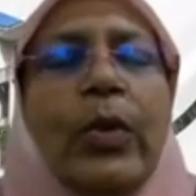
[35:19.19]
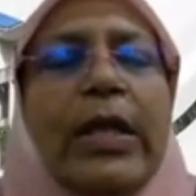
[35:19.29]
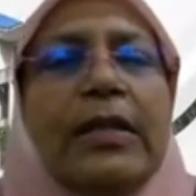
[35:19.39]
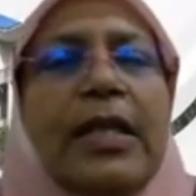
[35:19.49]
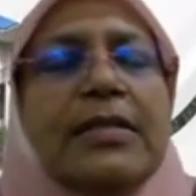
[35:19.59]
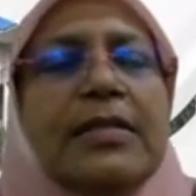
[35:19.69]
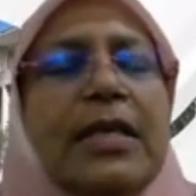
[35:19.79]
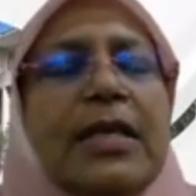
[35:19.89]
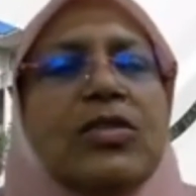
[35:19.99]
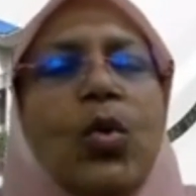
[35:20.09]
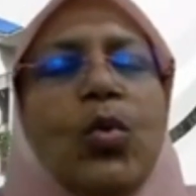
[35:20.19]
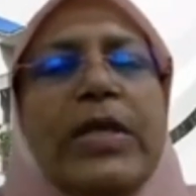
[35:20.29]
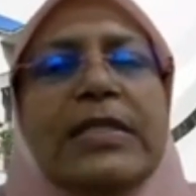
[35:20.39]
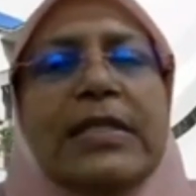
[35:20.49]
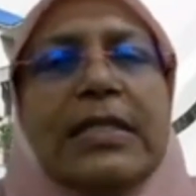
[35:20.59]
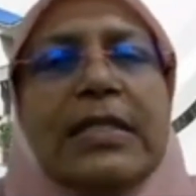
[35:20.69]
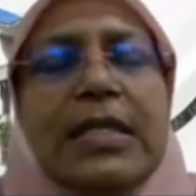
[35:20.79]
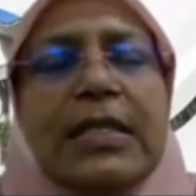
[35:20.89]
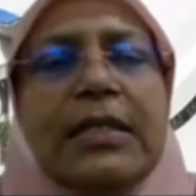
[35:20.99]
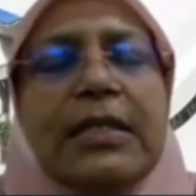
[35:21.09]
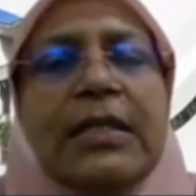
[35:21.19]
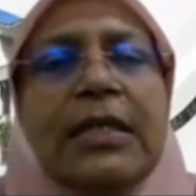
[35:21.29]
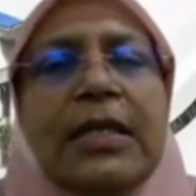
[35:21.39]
When this is always considered,